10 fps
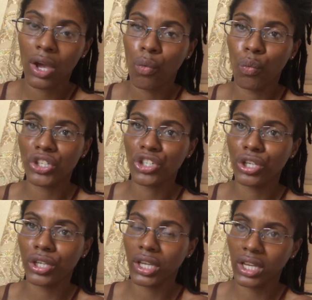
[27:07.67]
which
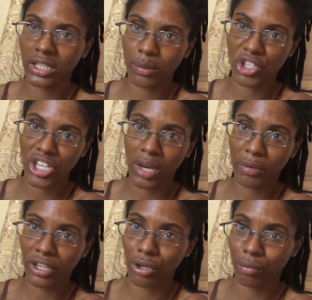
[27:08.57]
could end up
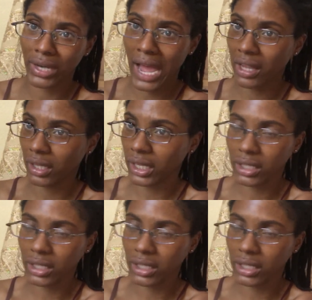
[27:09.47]
shaping your reality.